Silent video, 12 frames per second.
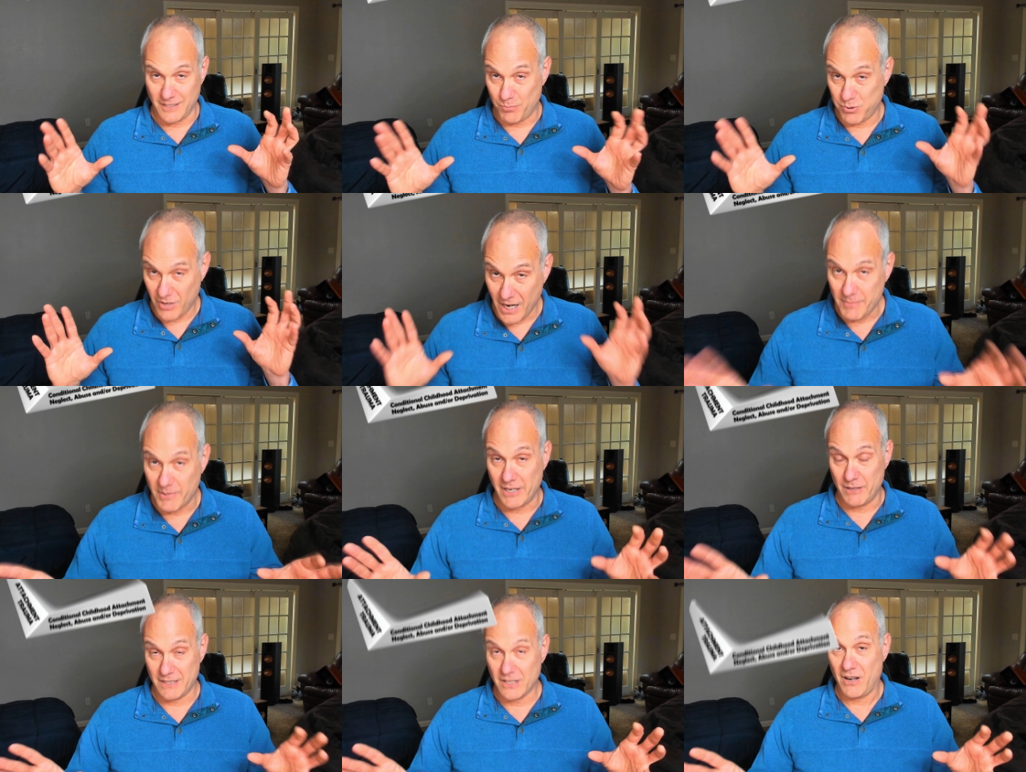the
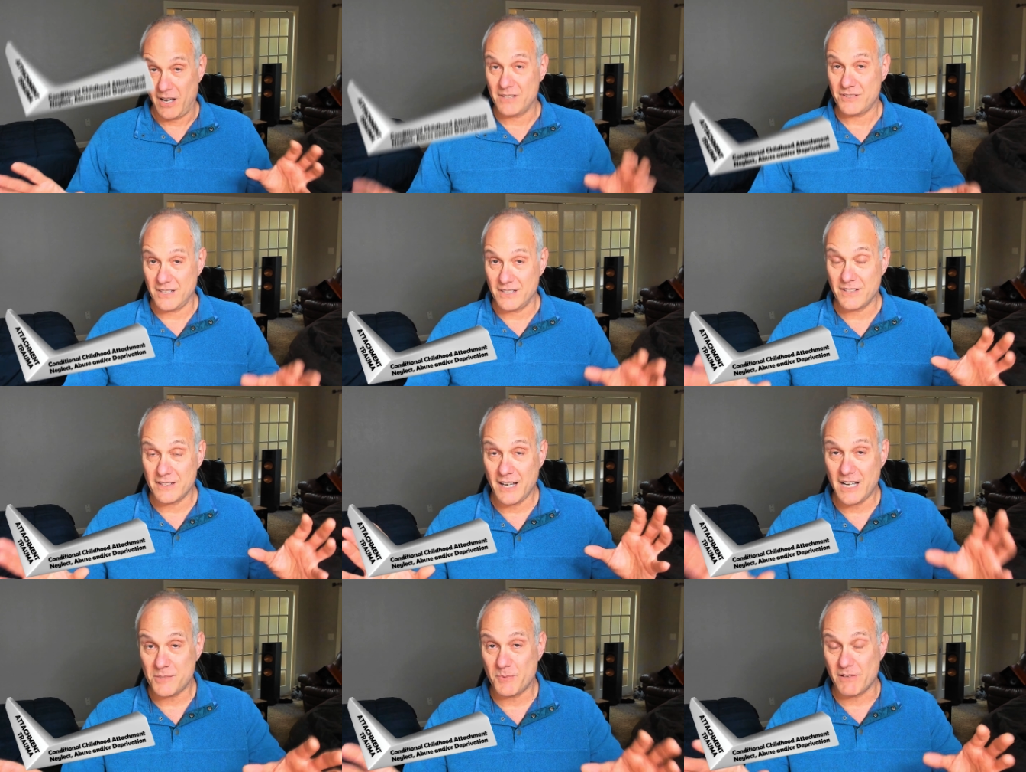primary cause is
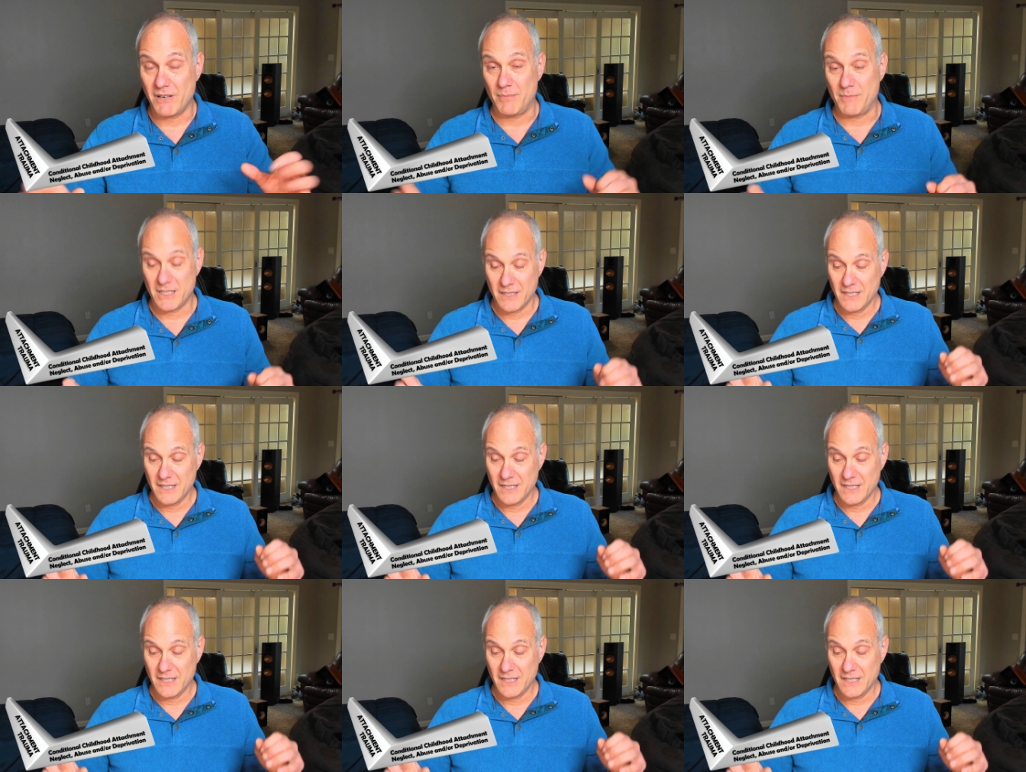attachment trauma.